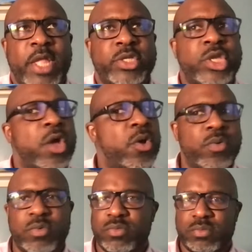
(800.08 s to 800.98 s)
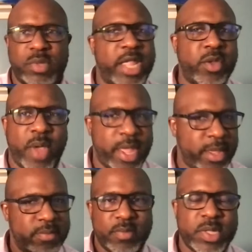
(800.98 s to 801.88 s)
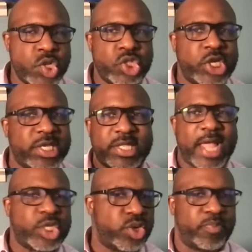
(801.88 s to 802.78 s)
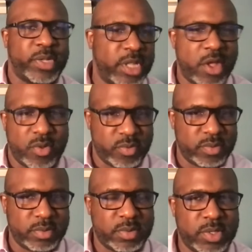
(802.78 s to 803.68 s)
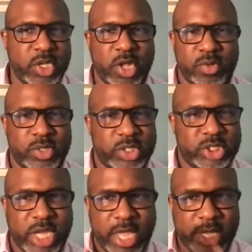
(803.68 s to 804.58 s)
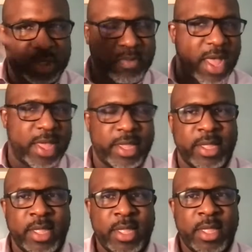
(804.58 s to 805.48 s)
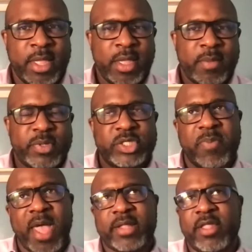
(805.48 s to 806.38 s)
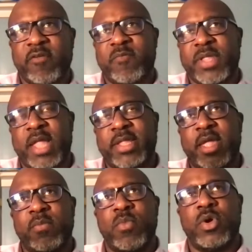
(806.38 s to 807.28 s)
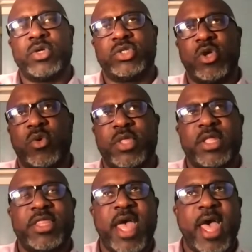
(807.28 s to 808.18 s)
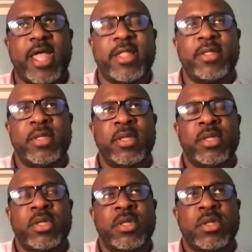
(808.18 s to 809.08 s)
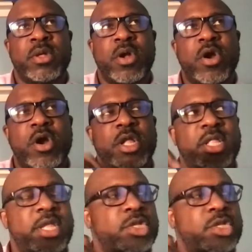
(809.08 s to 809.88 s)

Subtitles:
And so, anyway, just that trip alone, changed my perspective. But I think more so than that, early